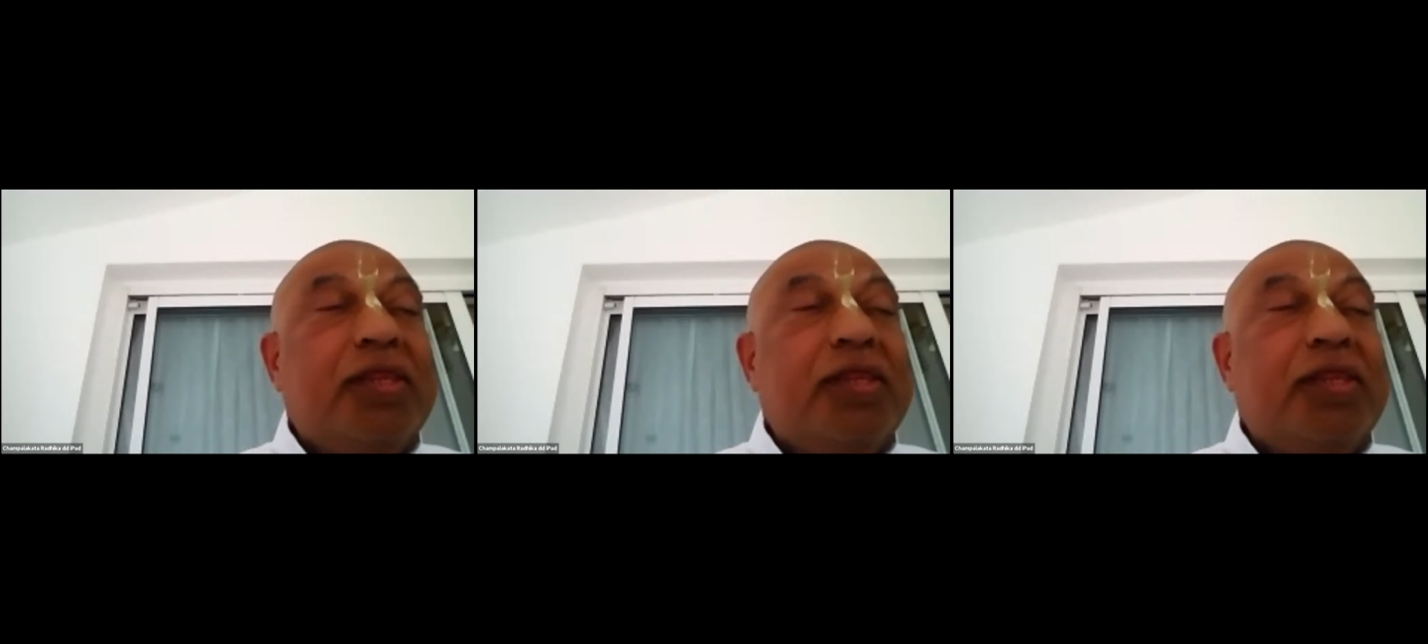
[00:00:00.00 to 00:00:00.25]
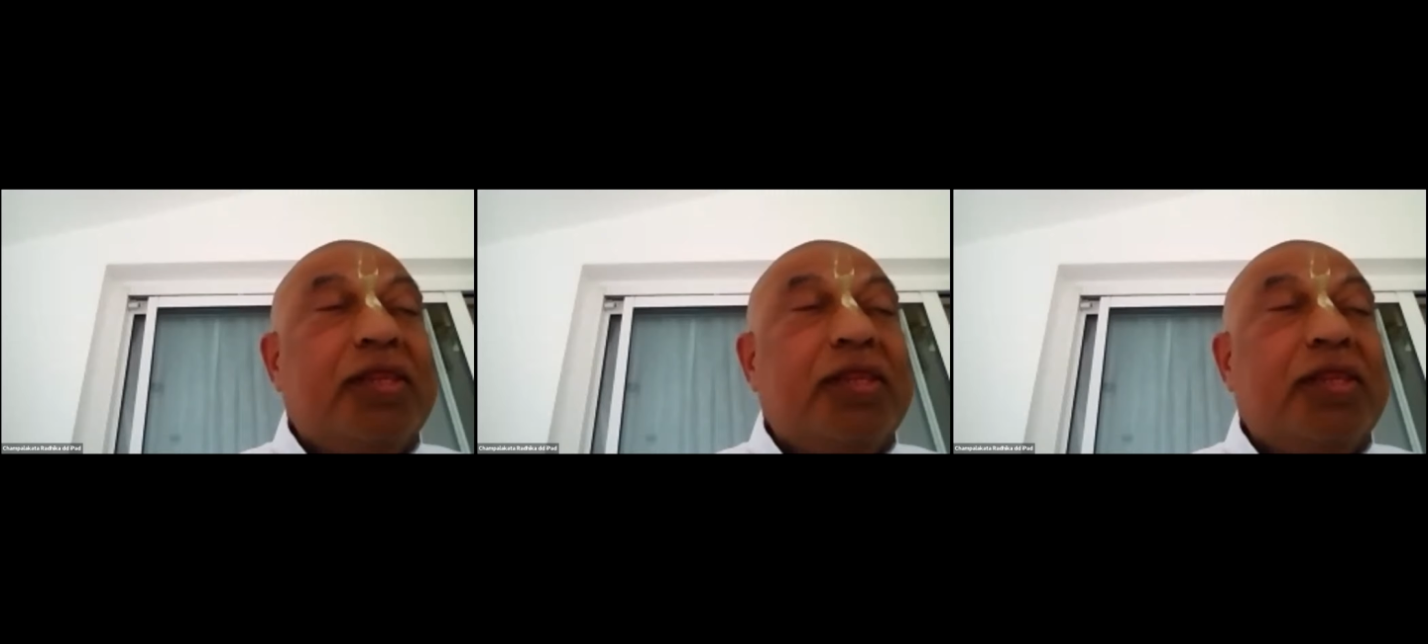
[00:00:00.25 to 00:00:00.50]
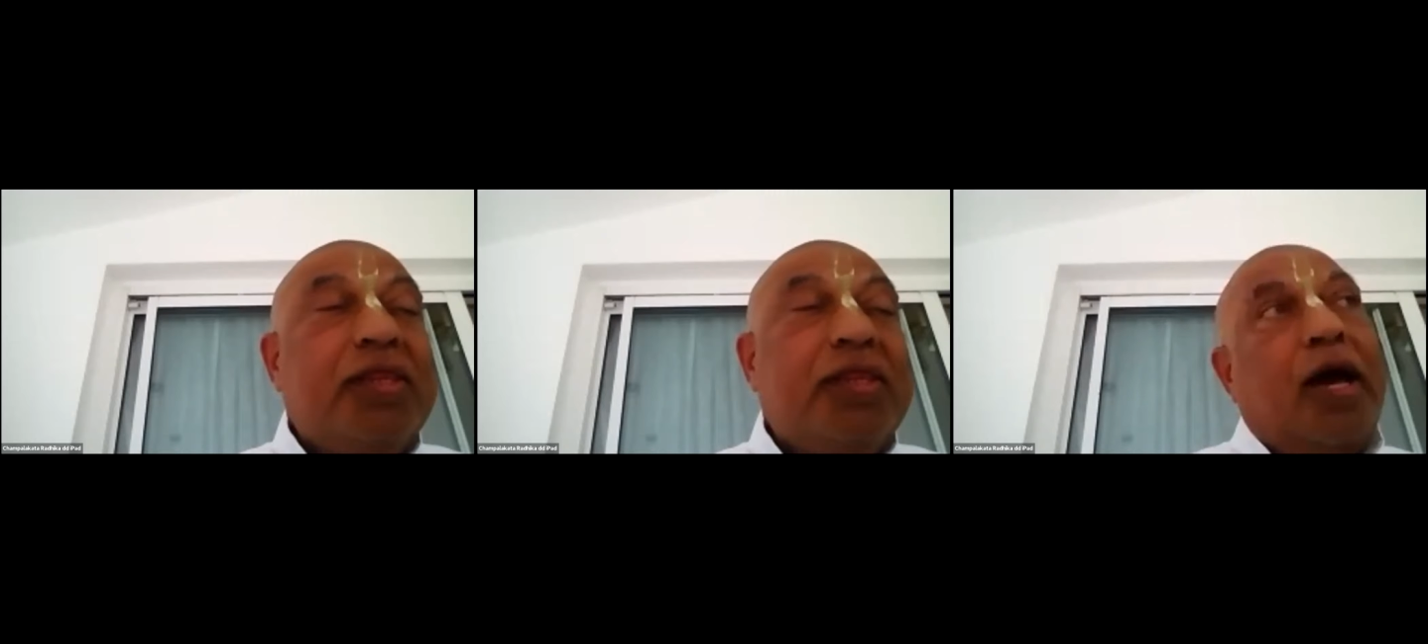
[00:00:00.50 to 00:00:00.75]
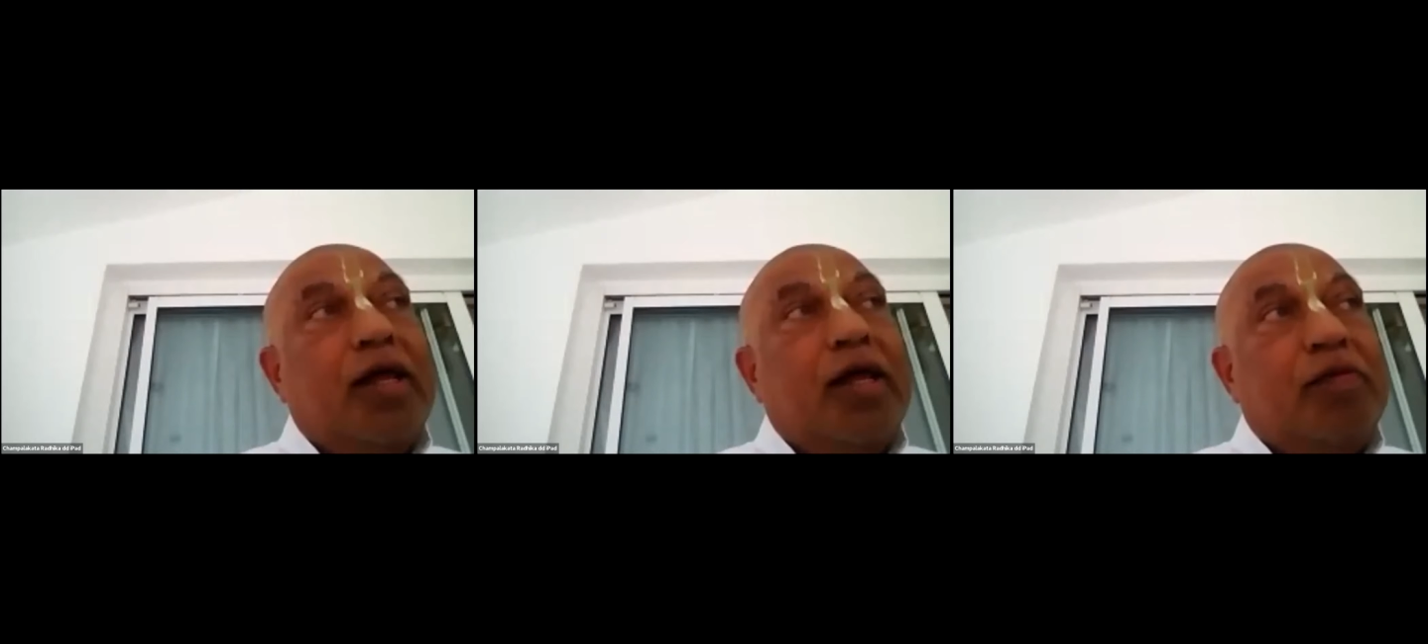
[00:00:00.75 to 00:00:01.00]
Giving the
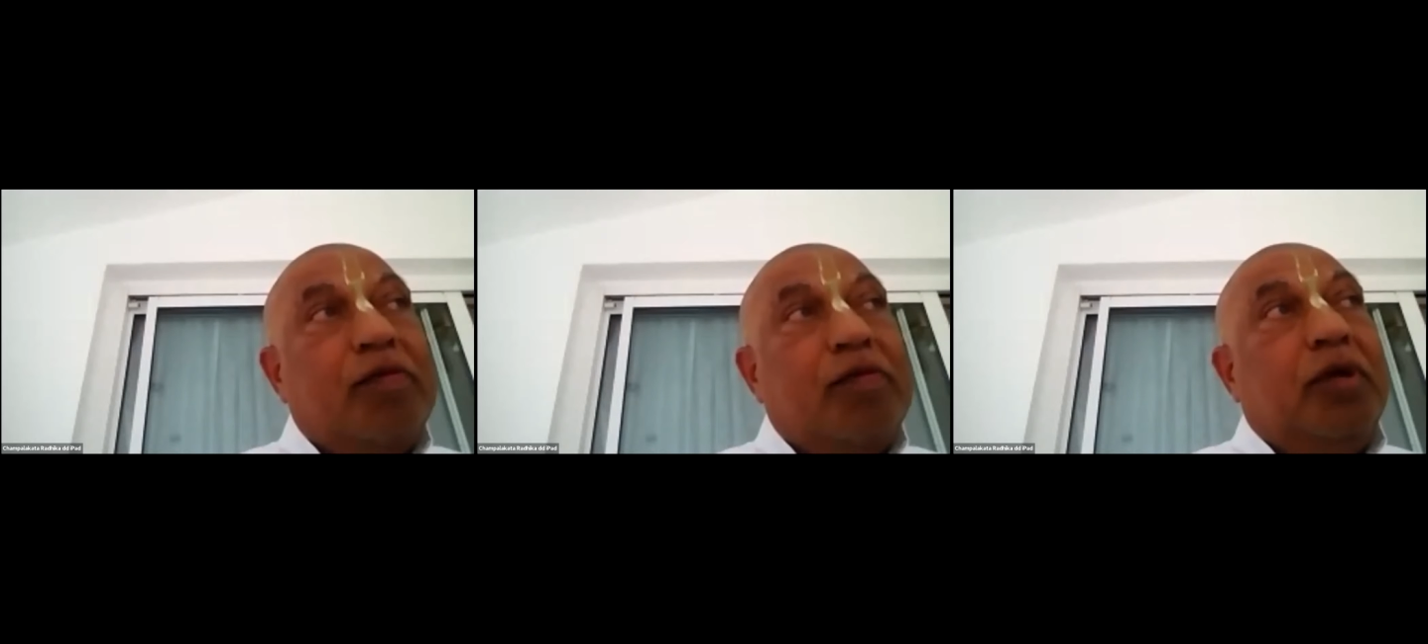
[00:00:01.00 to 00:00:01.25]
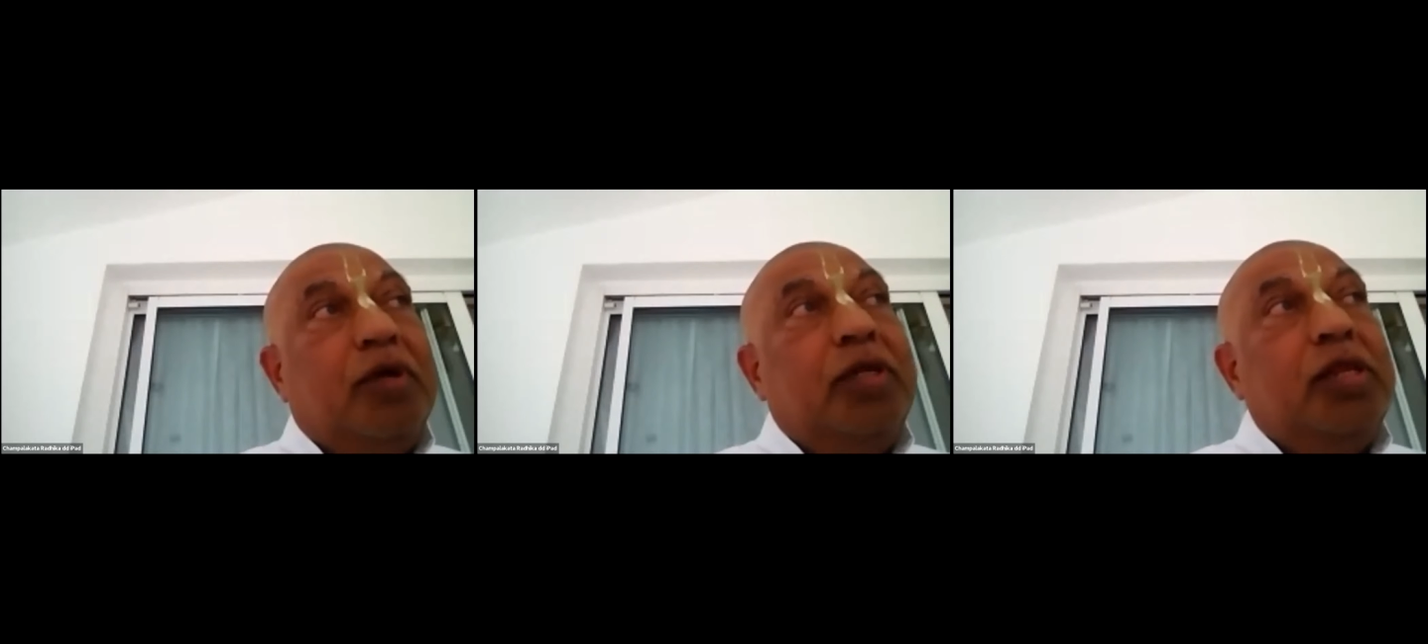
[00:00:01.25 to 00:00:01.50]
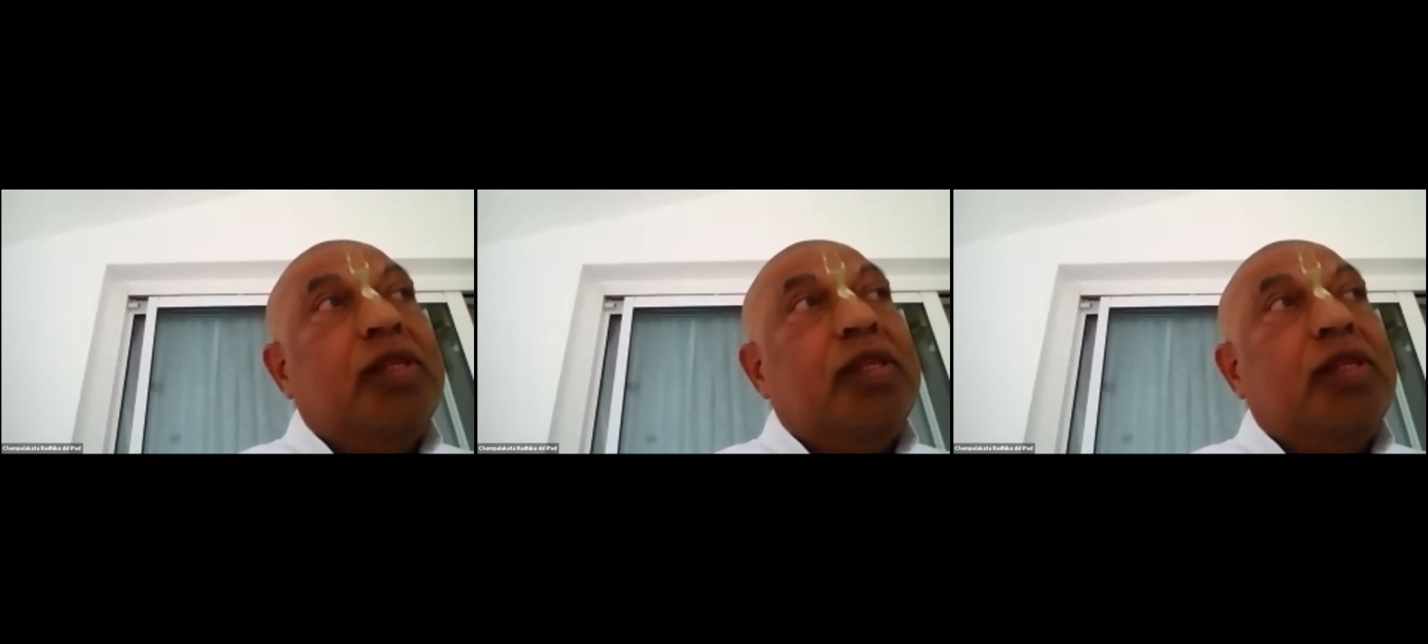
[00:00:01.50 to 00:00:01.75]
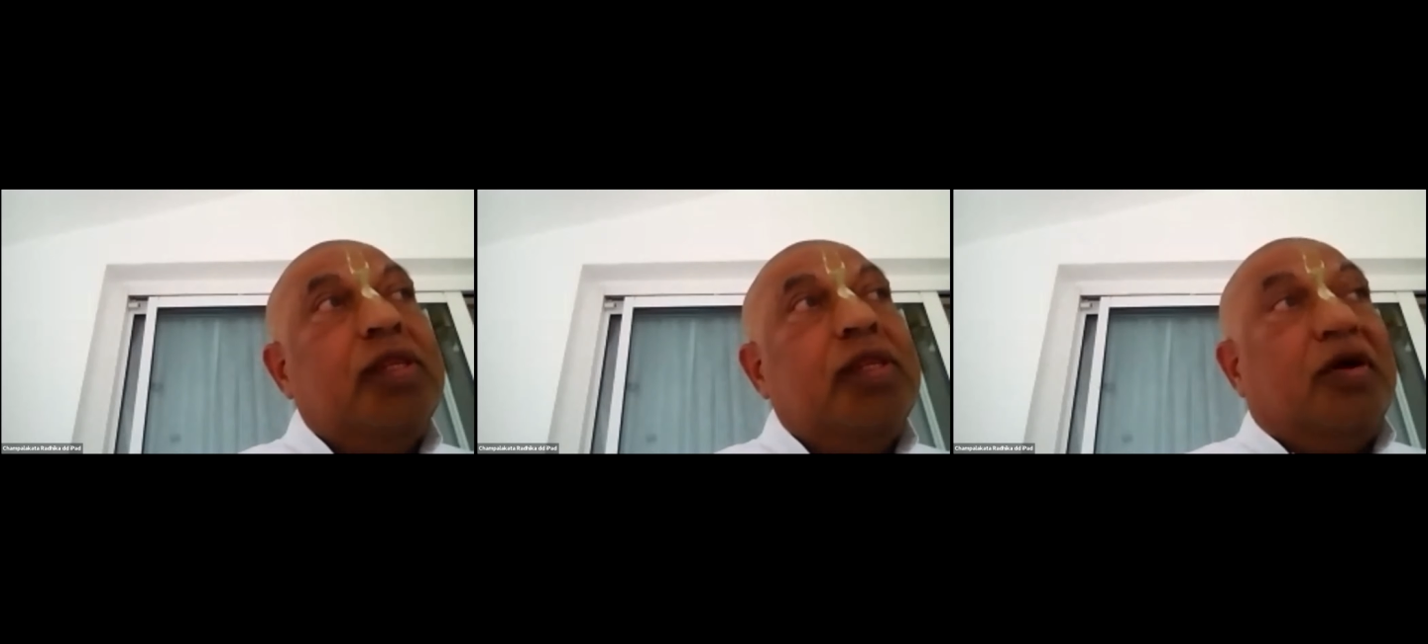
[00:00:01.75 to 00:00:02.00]
class because it is
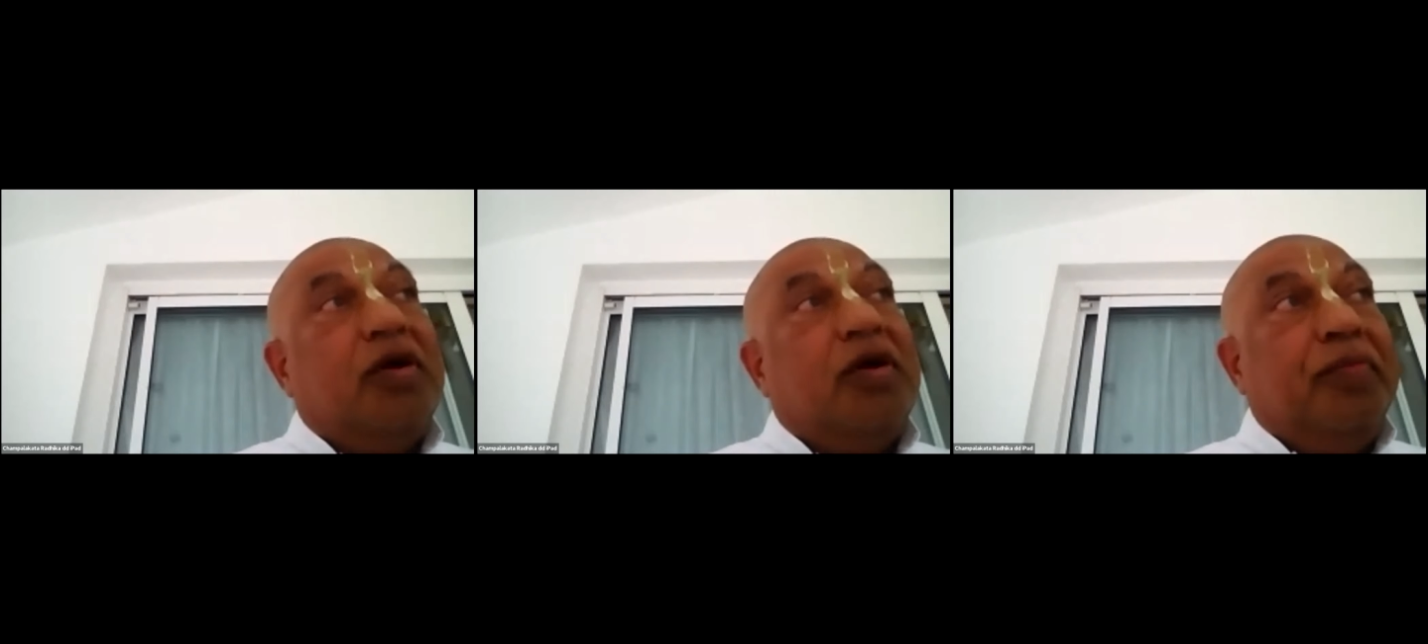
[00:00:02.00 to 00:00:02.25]
confirmed.